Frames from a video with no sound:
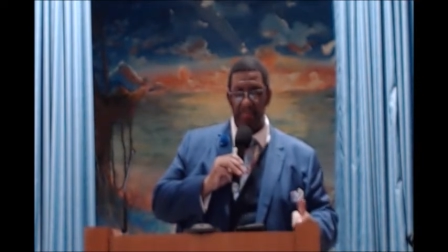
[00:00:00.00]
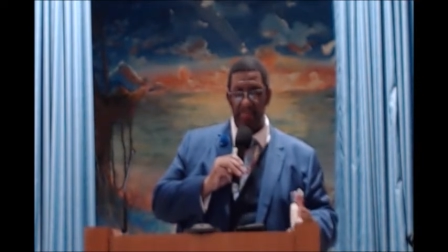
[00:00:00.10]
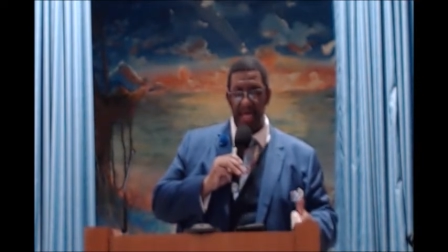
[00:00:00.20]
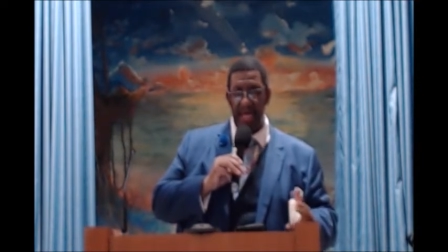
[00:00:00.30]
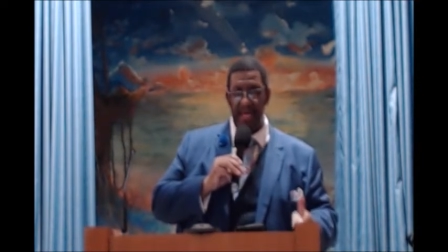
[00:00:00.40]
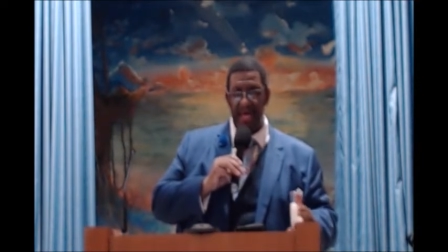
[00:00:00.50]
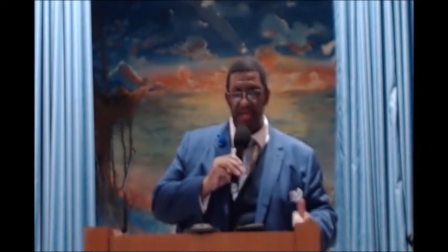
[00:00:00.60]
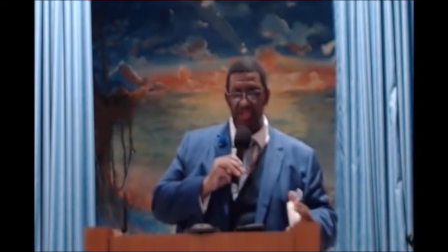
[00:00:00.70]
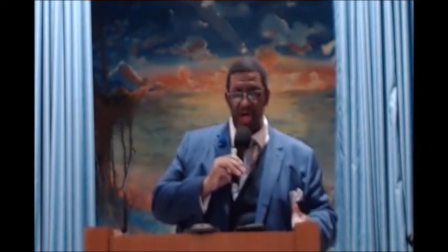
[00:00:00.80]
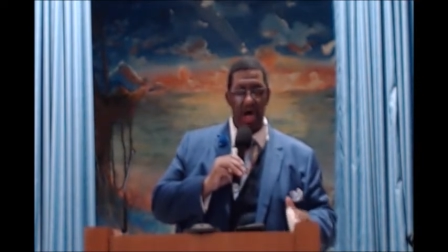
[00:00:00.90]
Man had
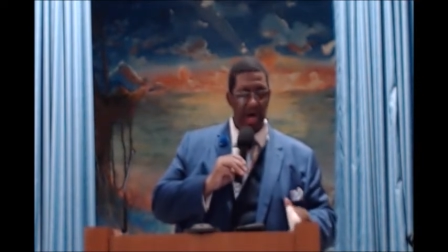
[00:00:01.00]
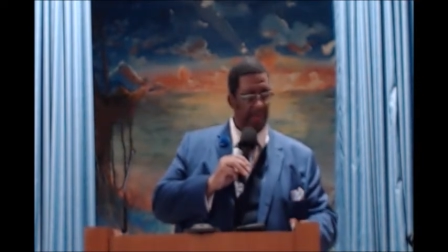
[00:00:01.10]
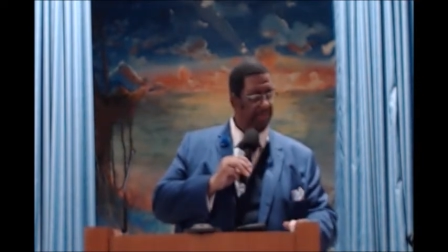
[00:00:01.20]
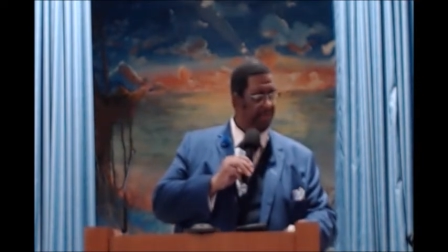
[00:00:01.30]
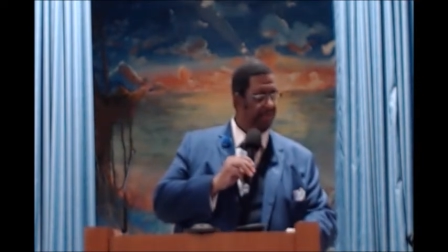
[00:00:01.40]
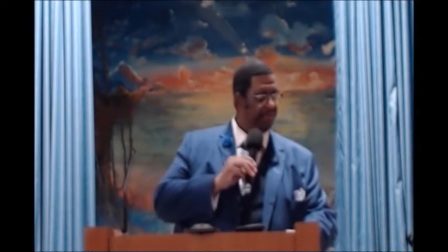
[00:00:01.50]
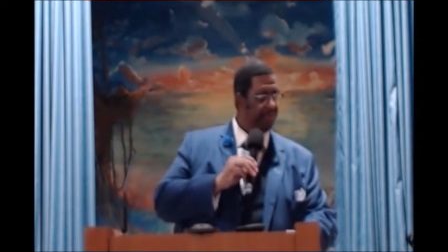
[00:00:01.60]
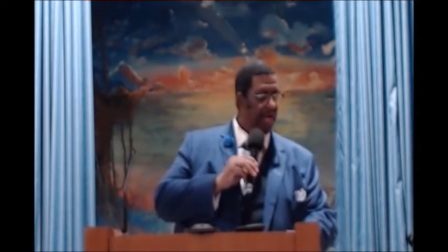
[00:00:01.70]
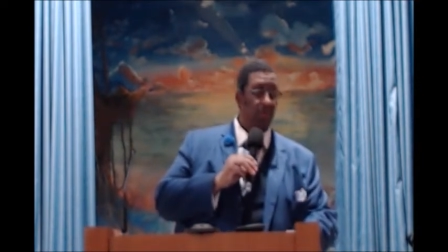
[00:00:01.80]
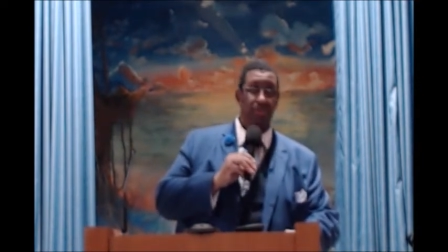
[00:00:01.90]
a job,
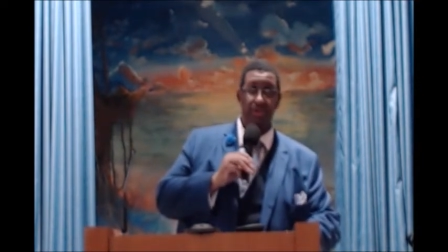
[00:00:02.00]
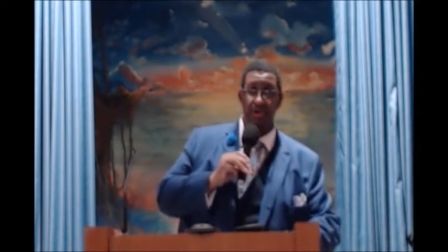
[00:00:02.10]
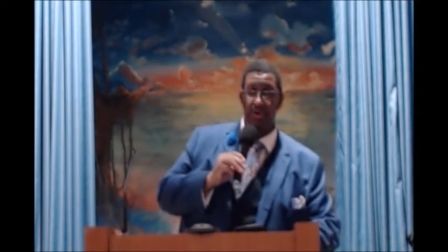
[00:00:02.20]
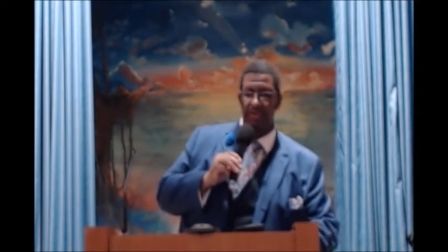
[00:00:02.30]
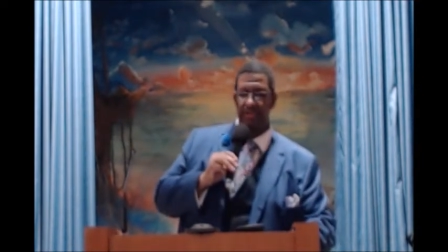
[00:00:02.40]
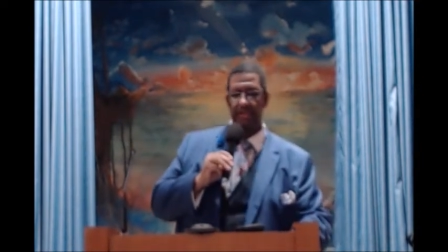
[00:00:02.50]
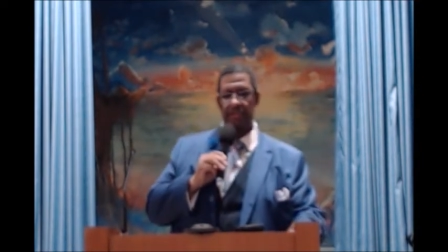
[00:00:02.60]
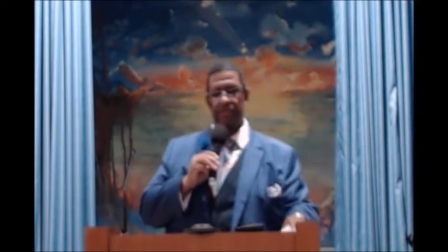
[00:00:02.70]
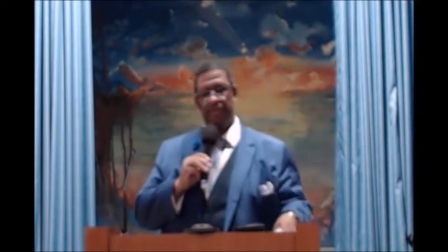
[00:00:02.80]
I want you to notice this.